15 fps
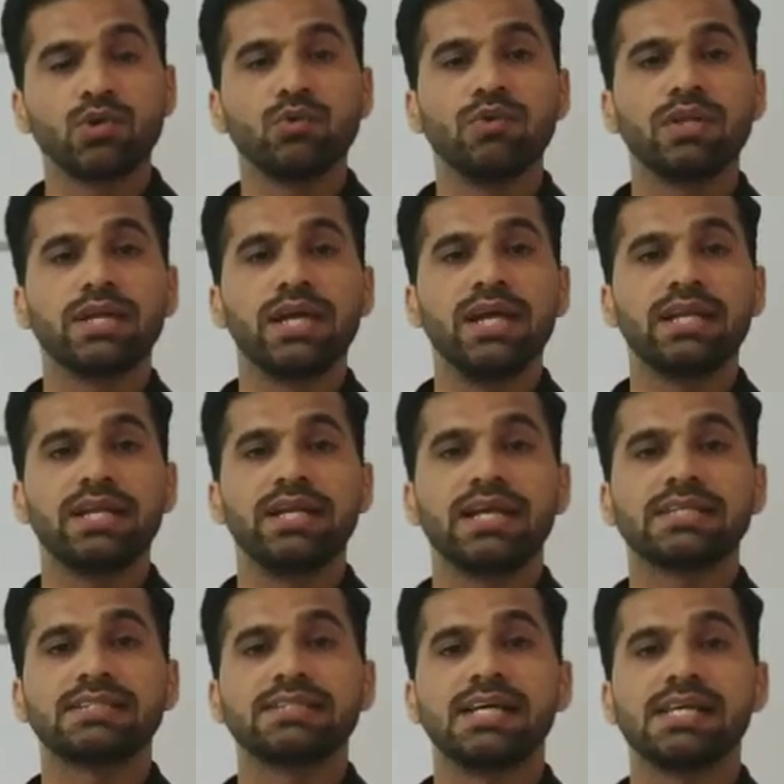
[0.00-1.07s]
you will get in
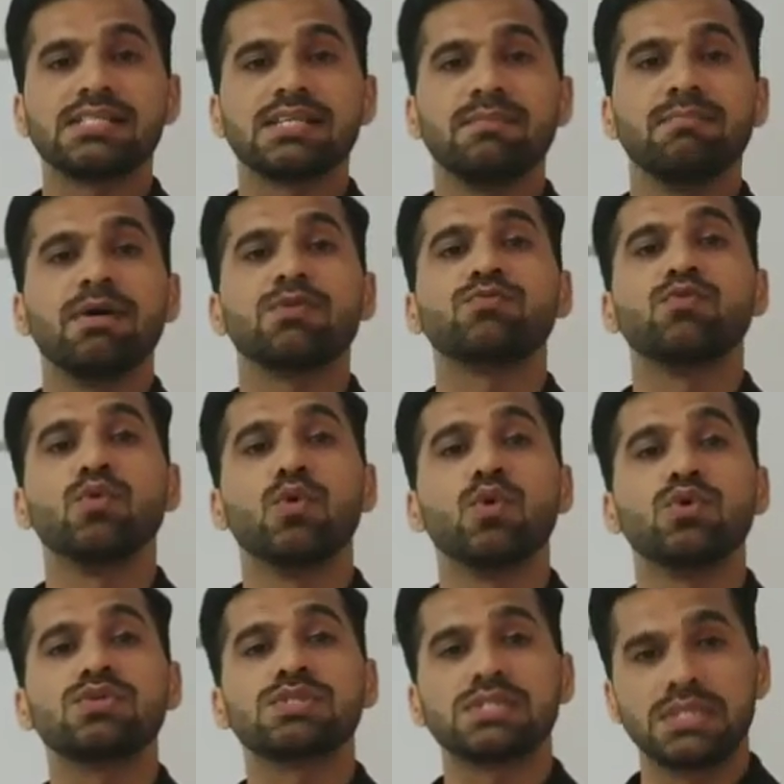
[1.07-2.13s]
exercise number
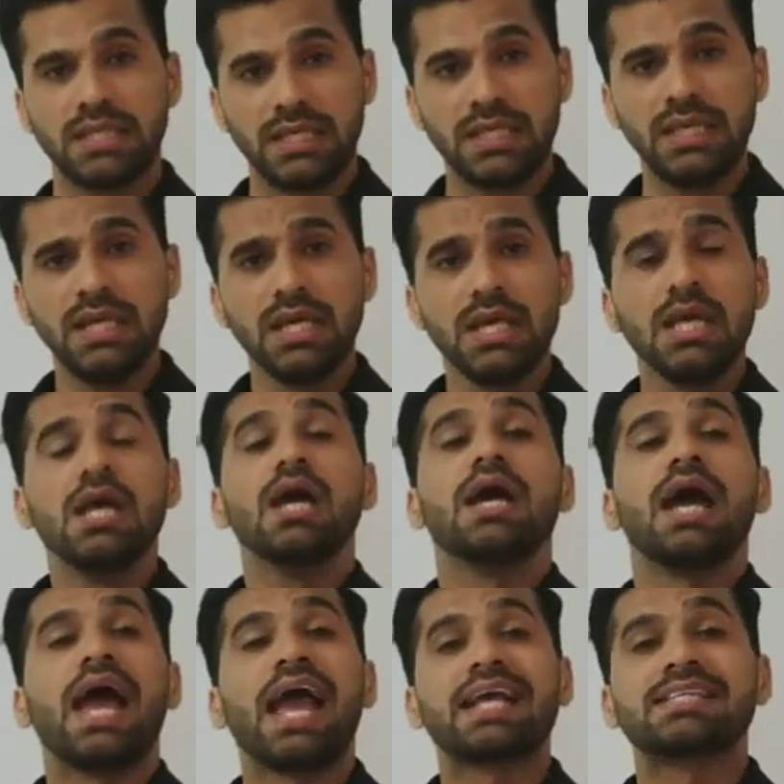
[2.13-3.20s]
4C.
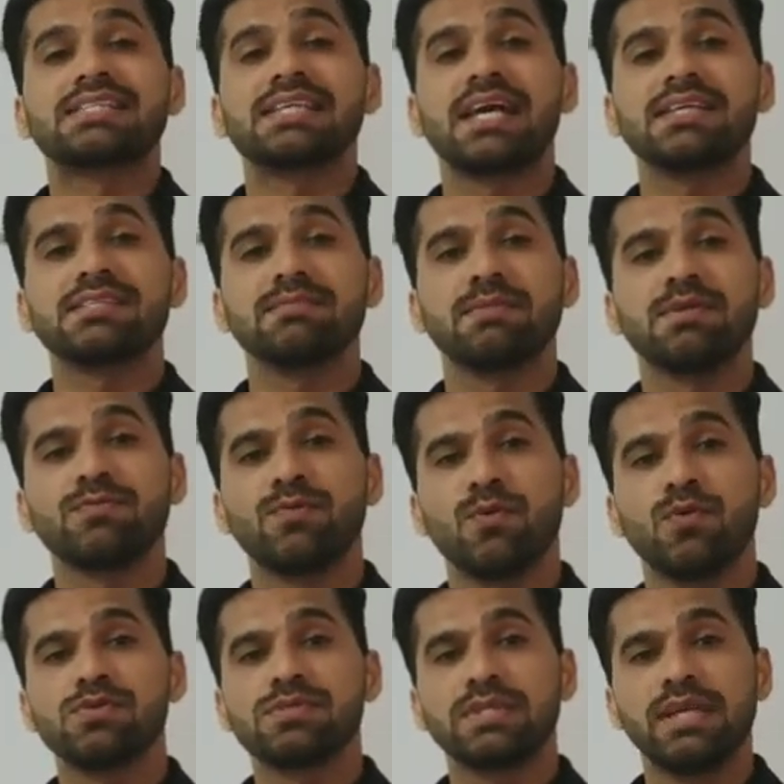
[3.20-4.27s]
Exercise number
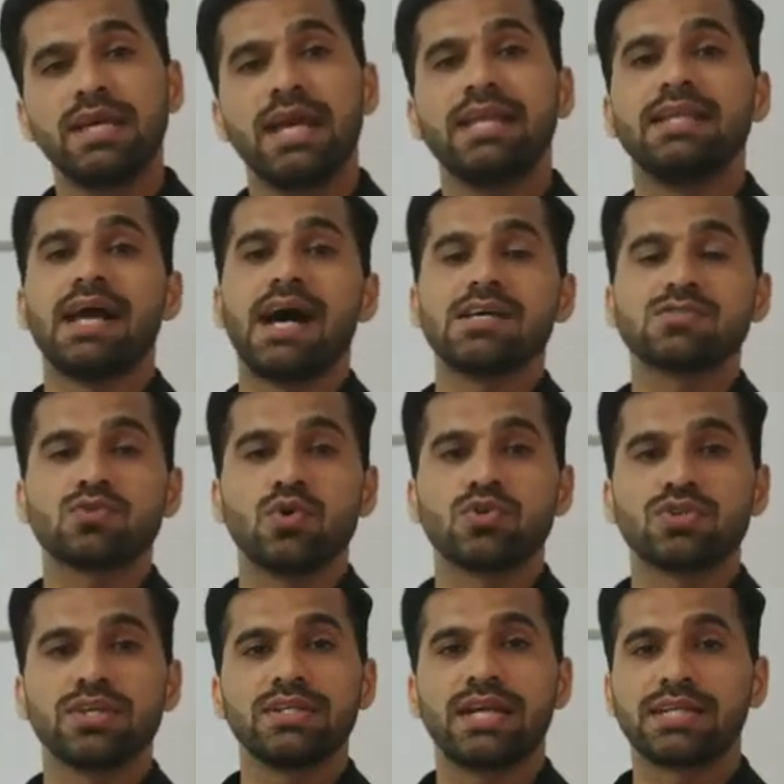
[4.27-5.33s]
4C, and last
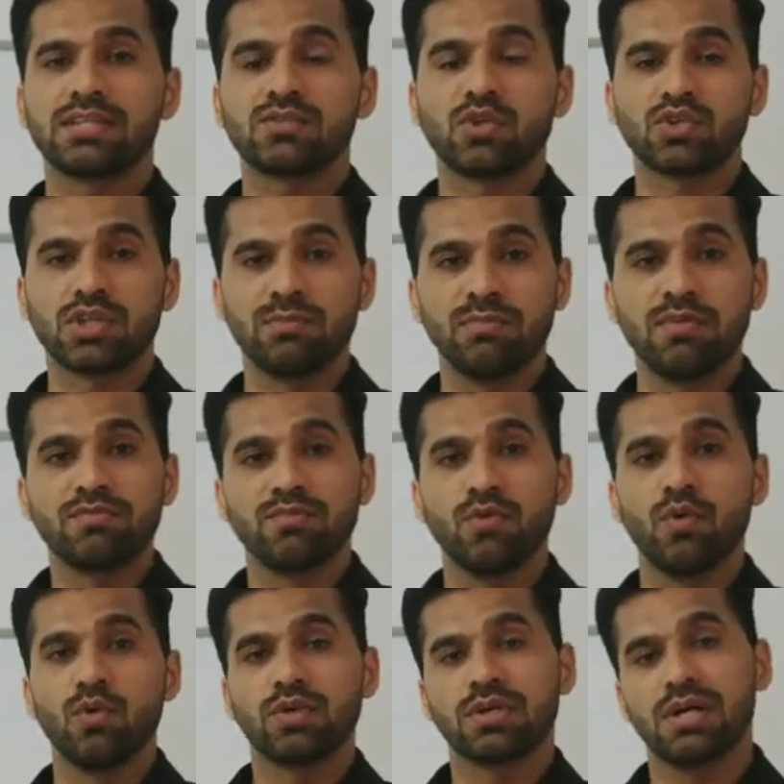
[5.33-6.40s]
question, that is question number
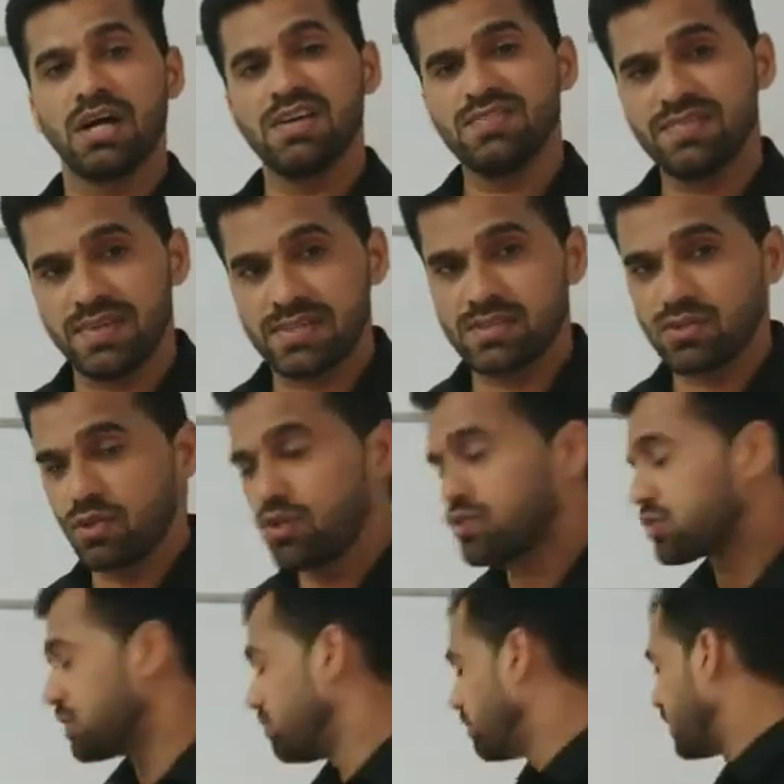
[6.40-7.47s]
4 ka first
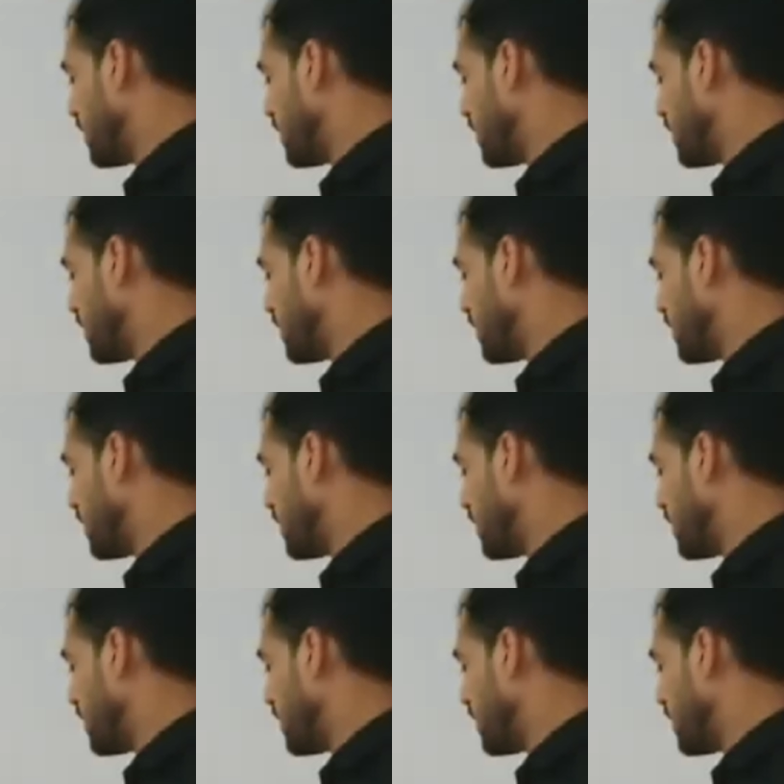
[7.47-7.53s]
question we